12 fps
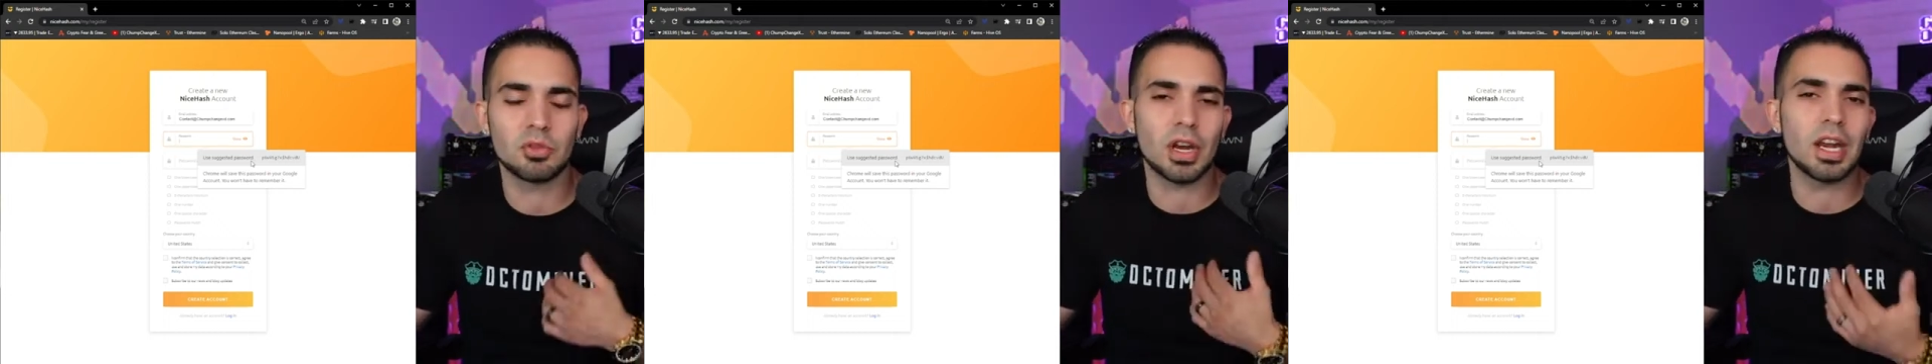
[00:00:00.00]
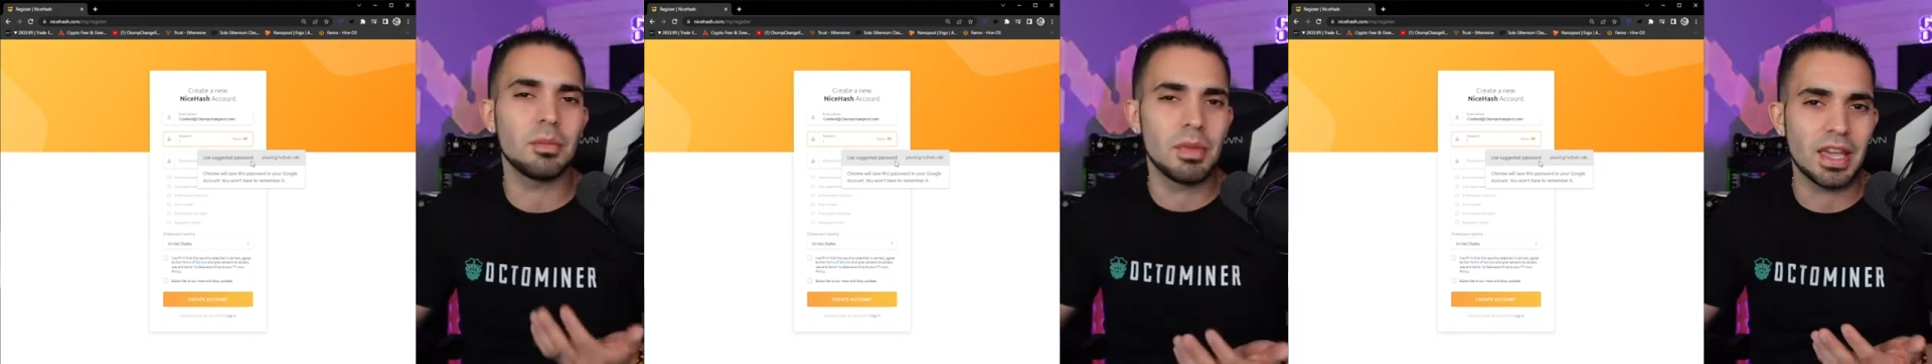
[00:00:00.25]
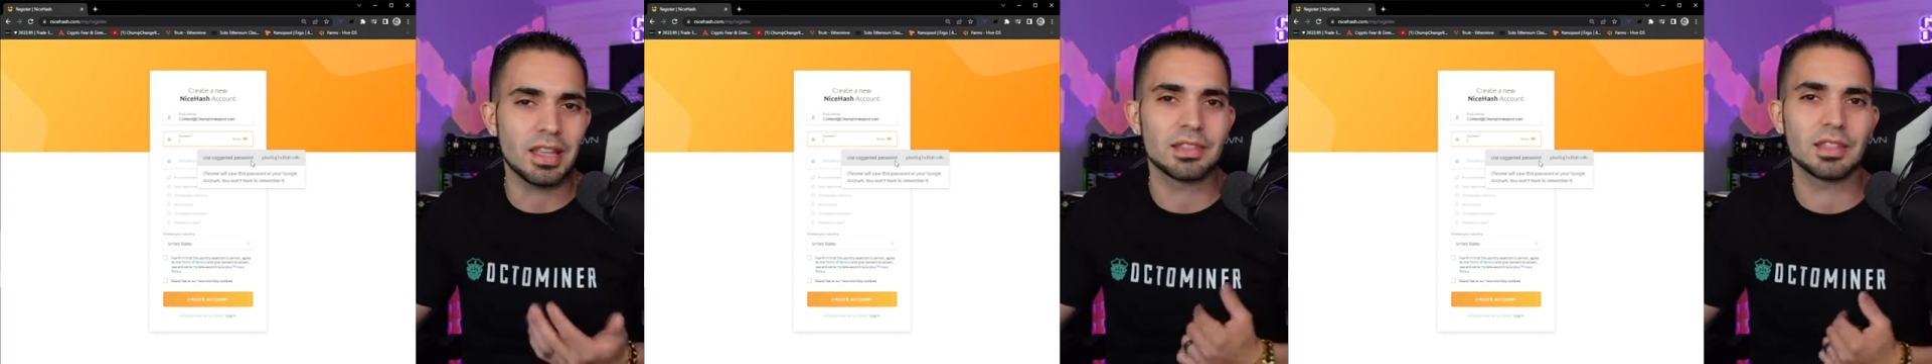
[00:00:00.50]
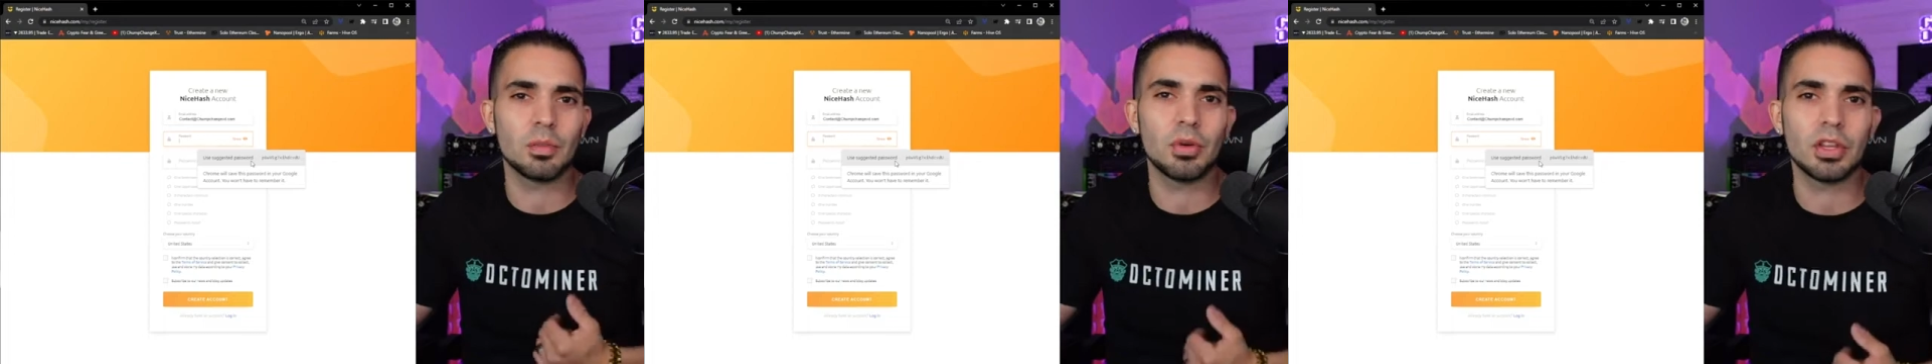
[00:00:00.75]
Try to make it
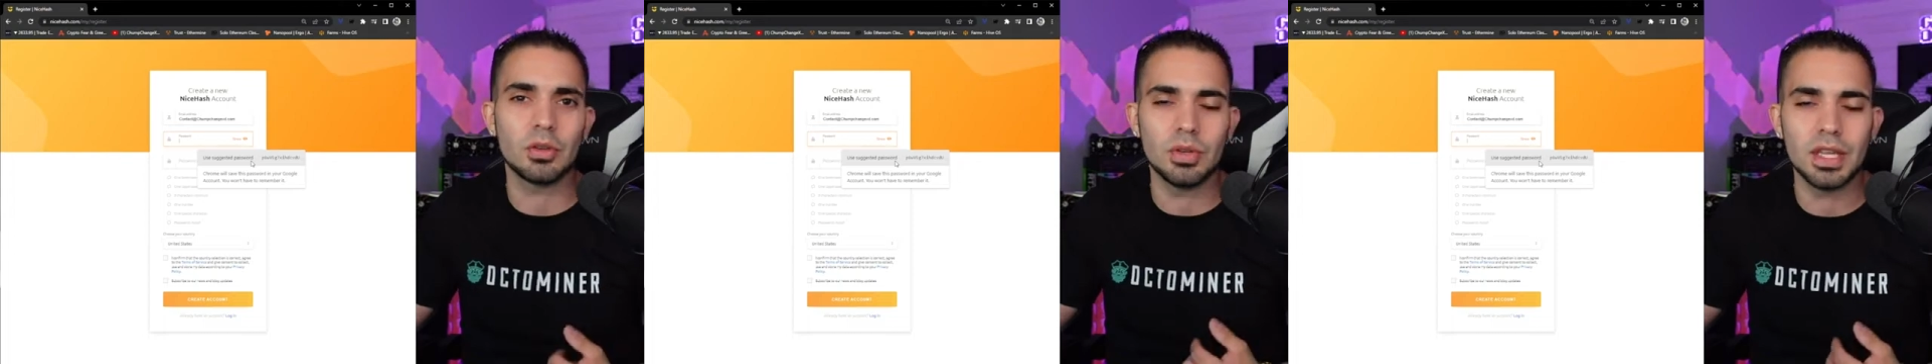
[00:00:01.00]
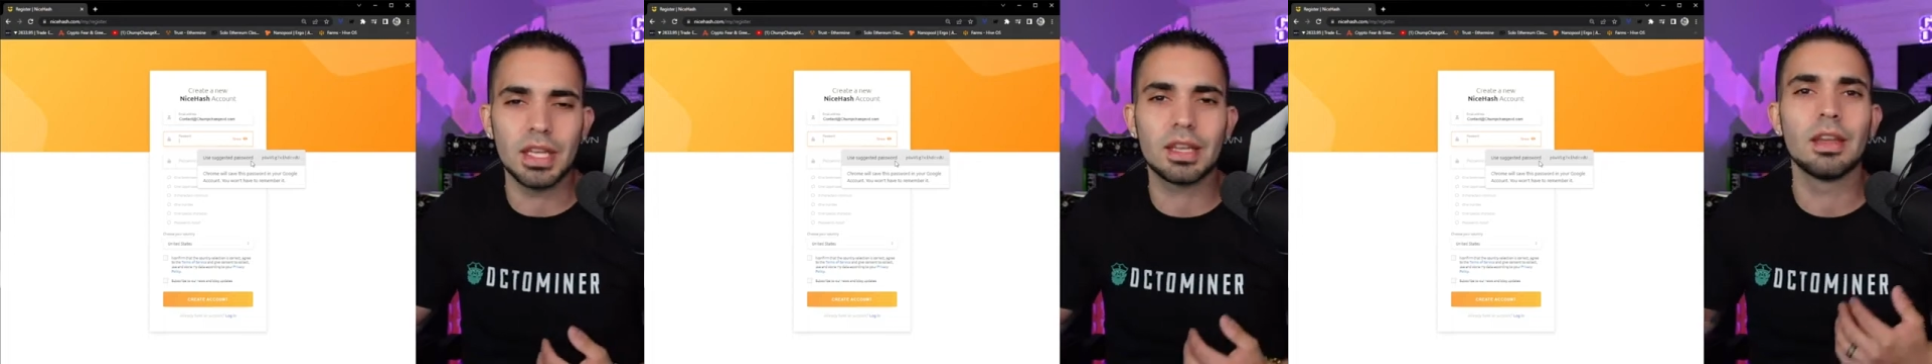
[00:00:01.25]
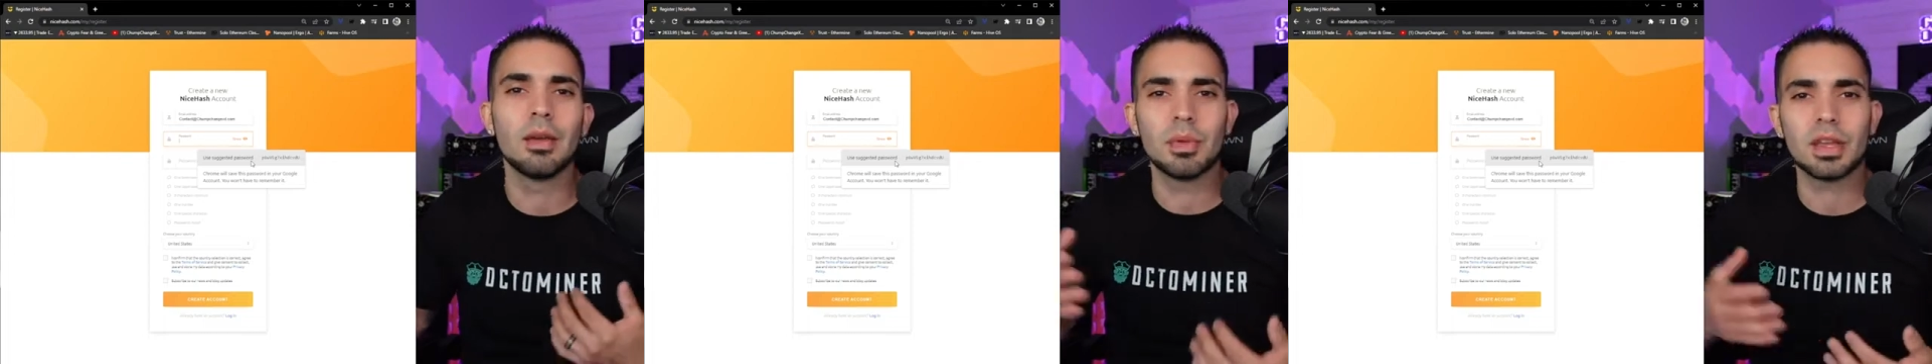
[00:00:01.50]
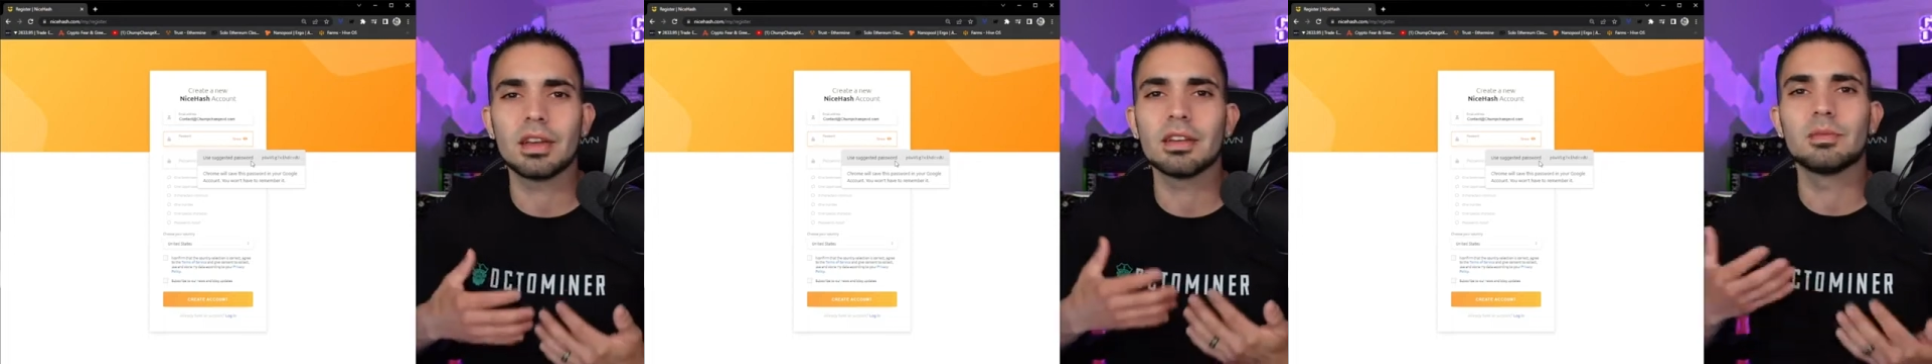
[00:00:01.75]
somewhat unique
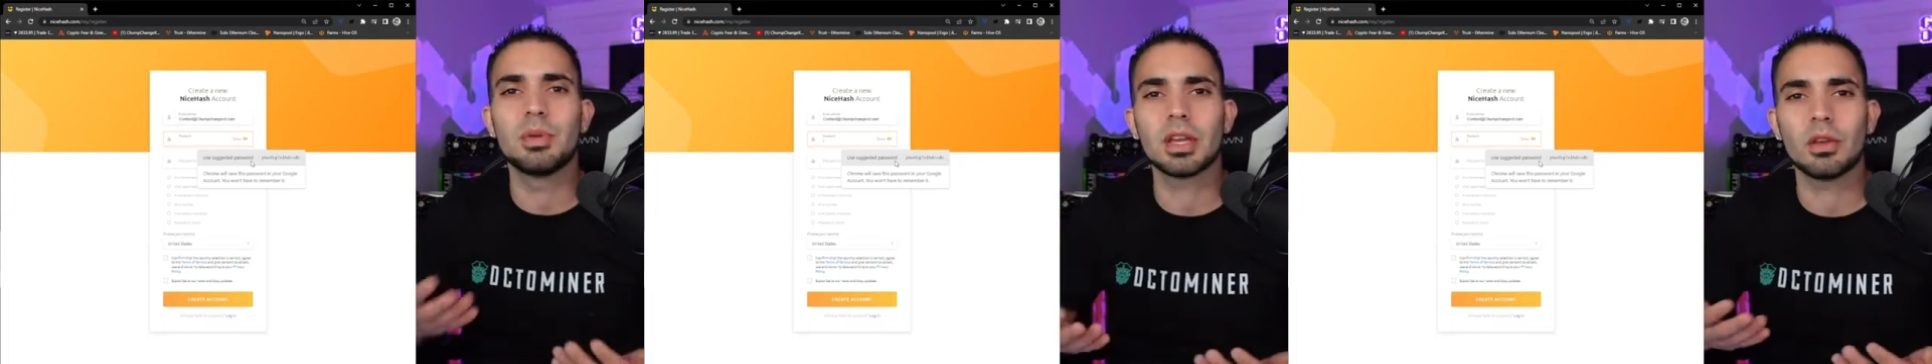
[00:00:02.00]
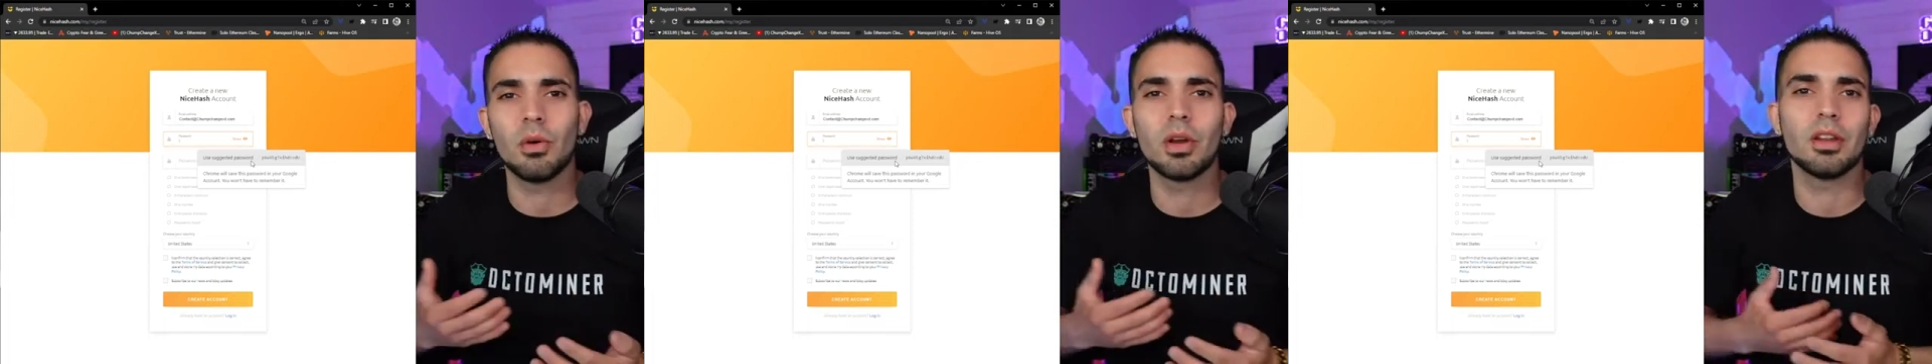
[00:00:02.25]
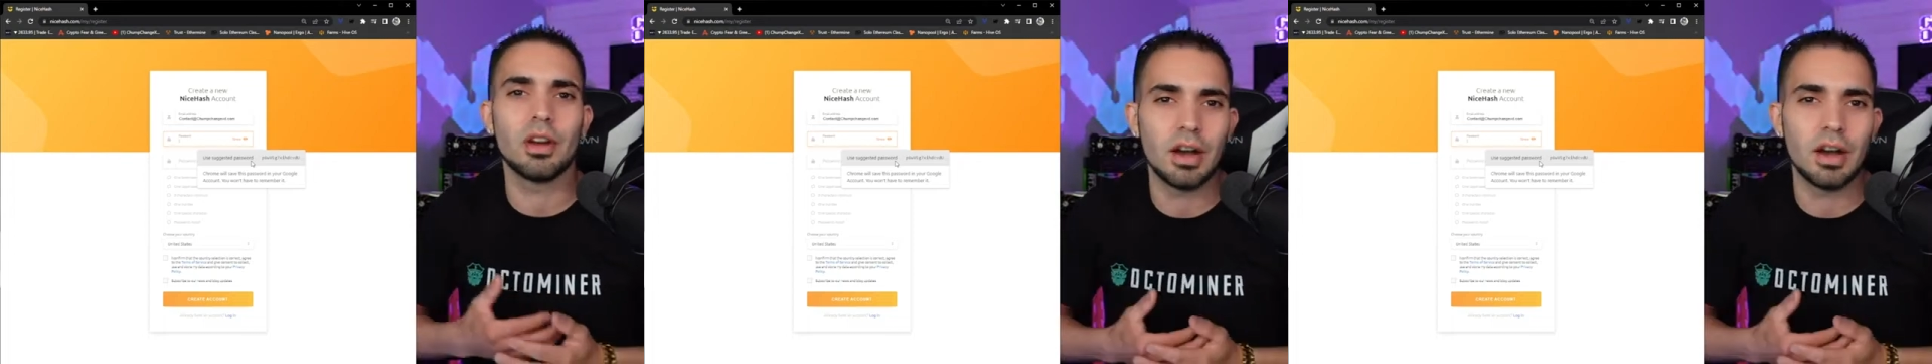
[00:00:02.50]
because Bitcoin,